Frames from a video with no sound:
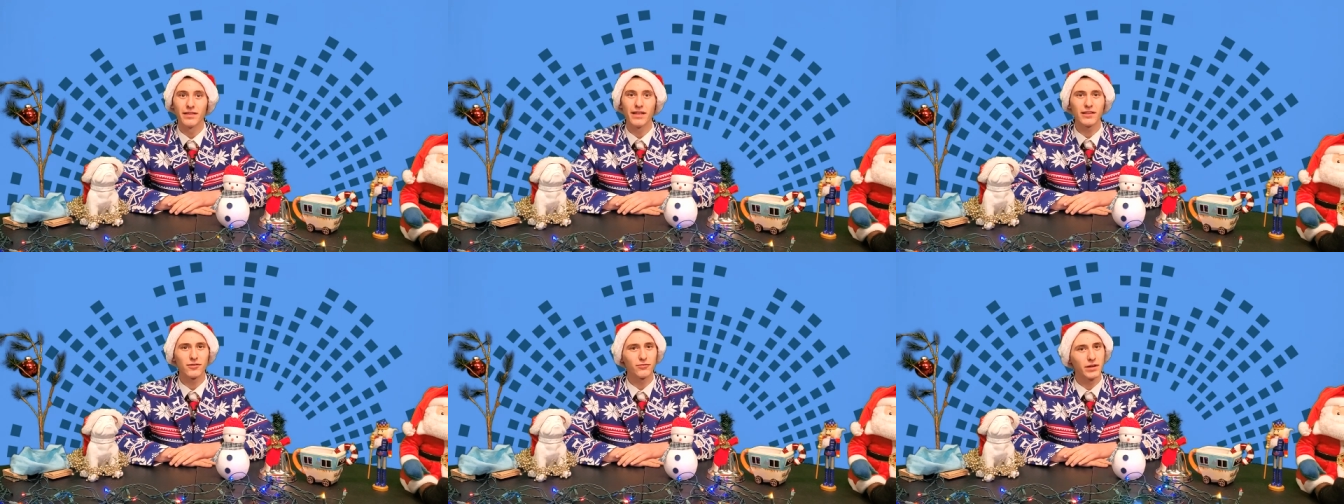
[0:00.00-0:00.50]

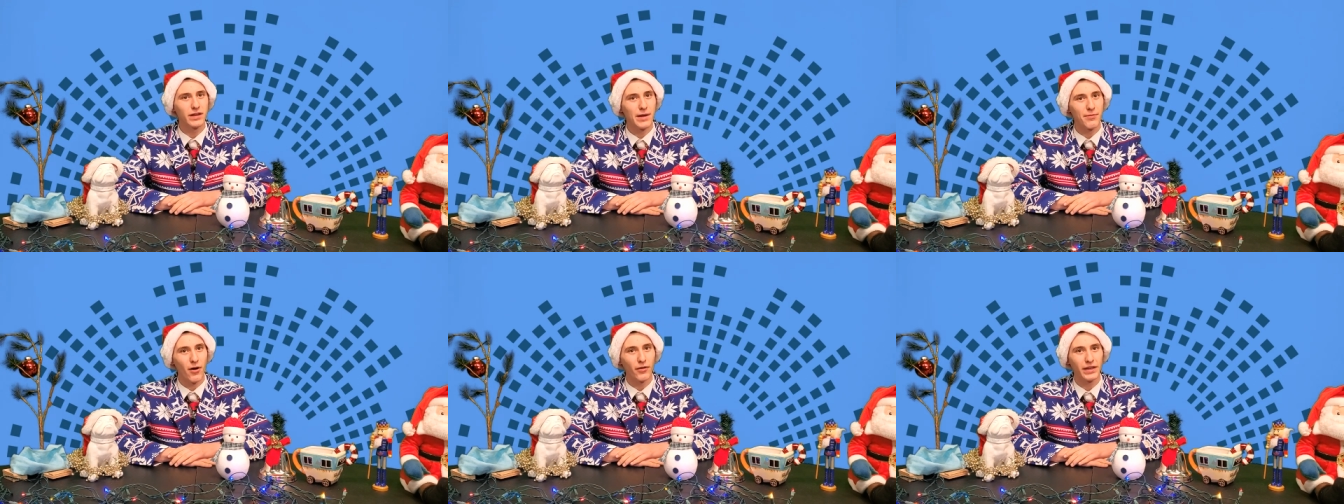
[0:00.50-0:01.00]
Let's
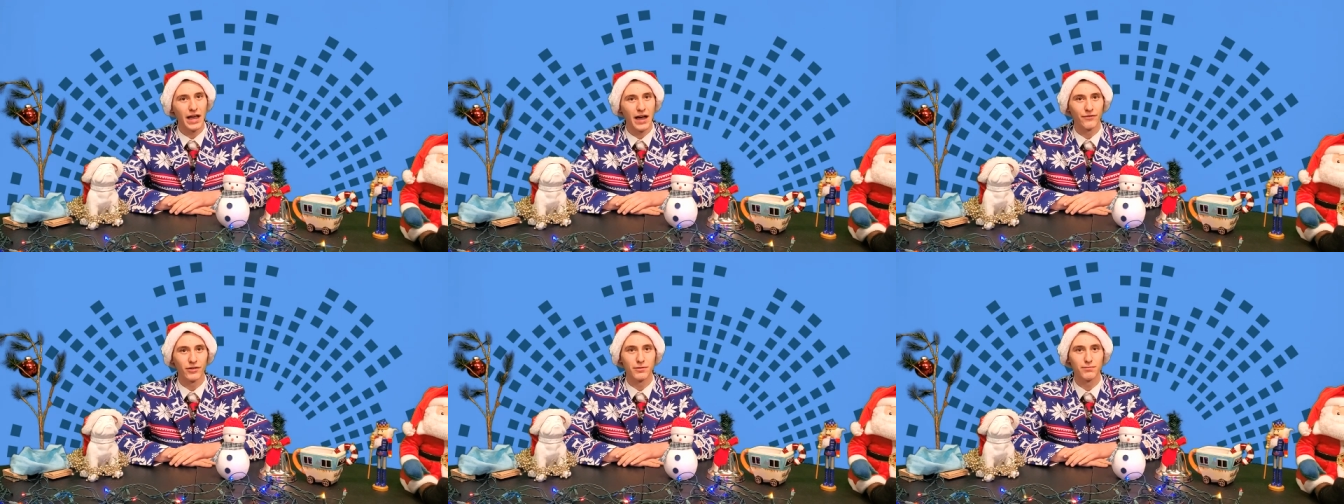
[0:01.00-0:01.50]
recap all the
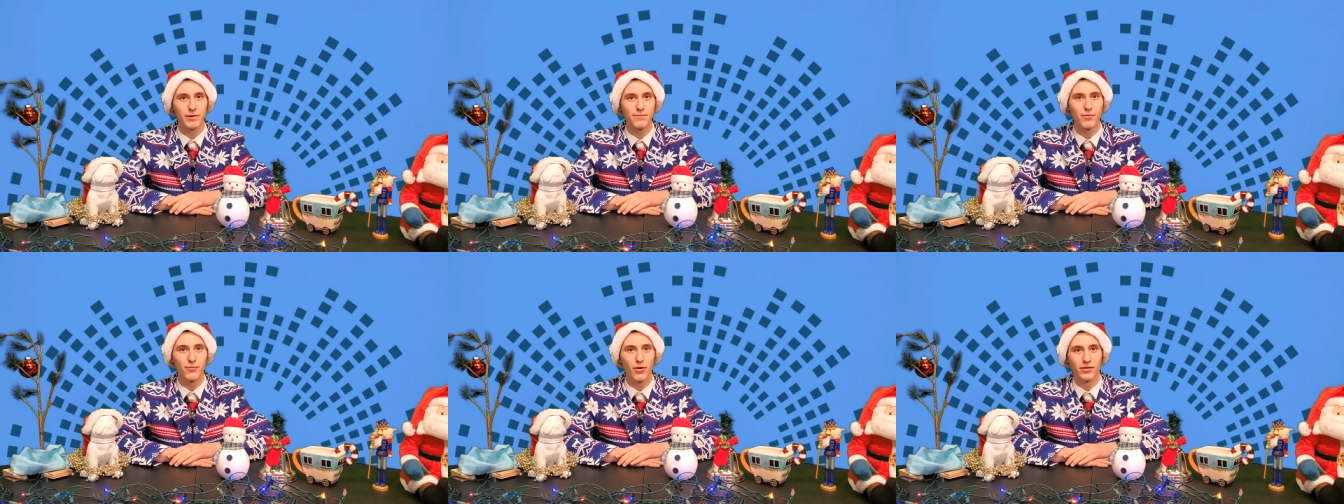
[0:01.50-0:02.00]
outfits
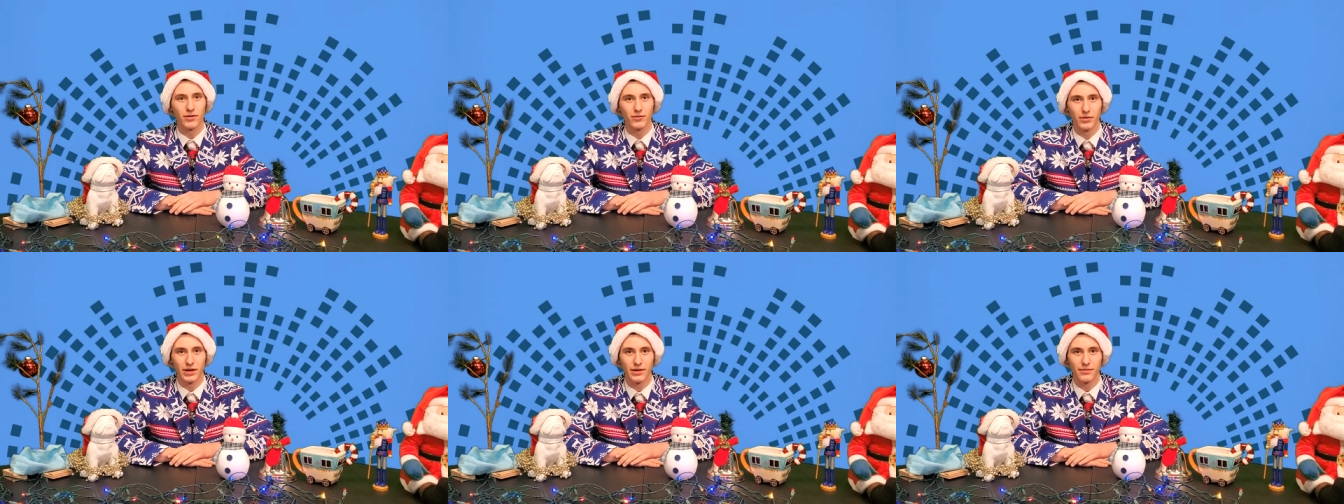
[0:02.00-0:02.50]
people wore this
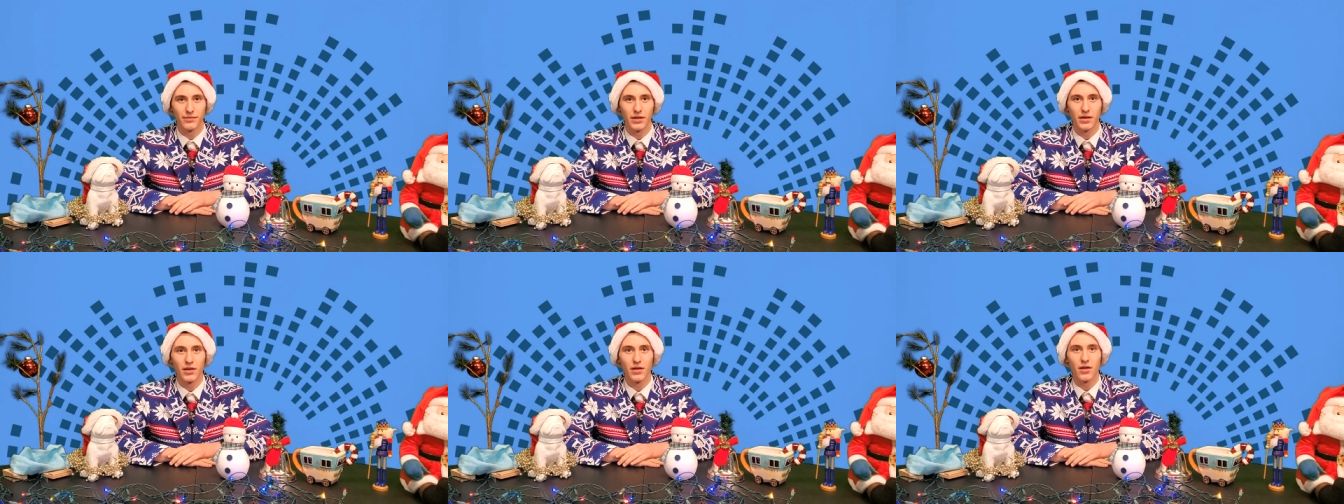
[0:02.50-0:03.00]
week
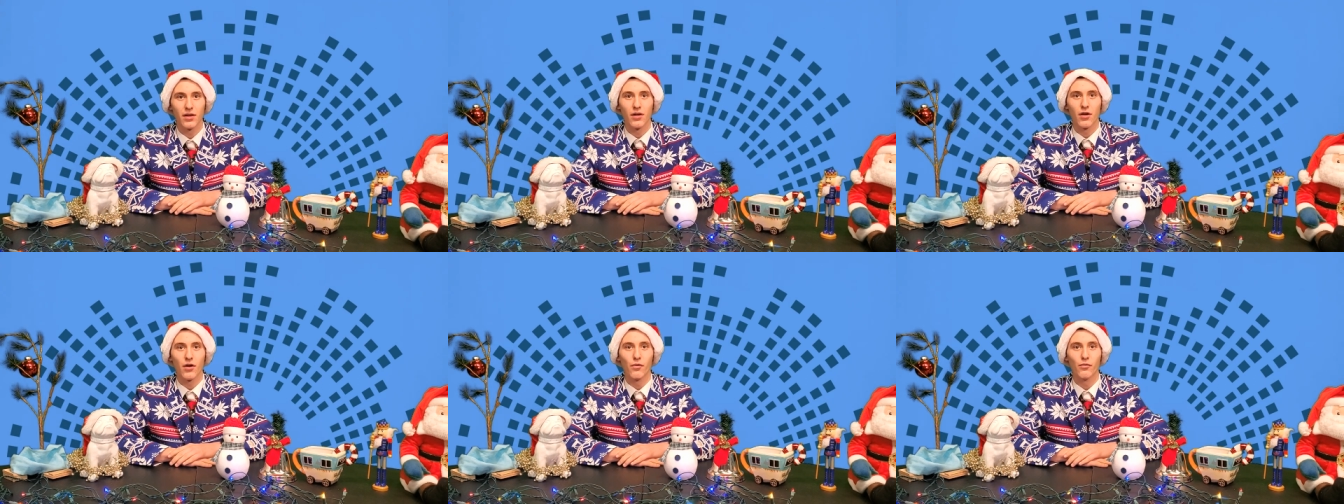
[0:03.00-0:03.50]

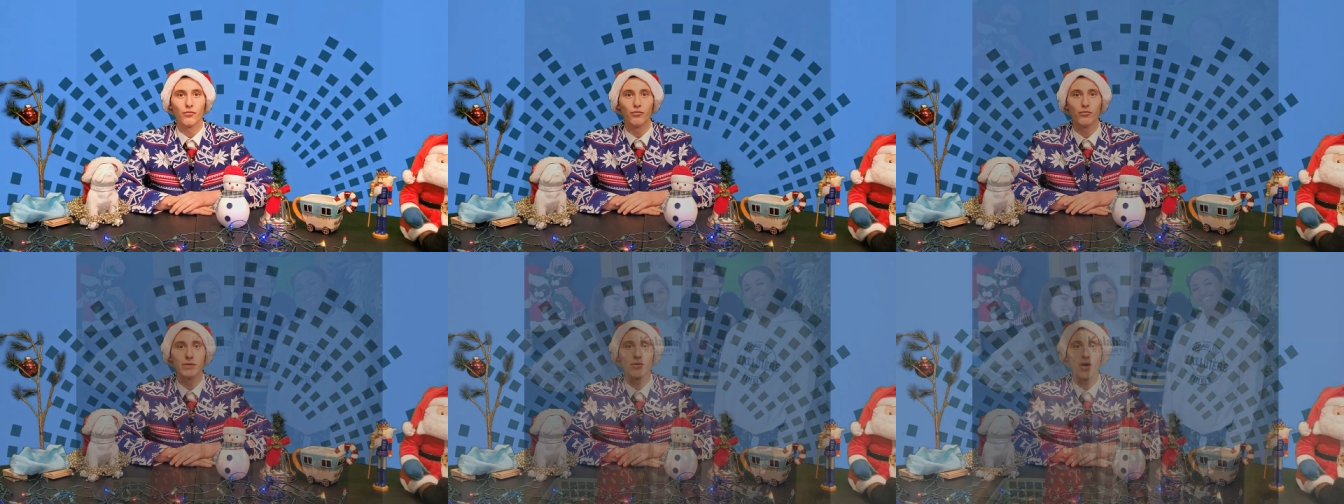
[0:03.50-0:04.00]
we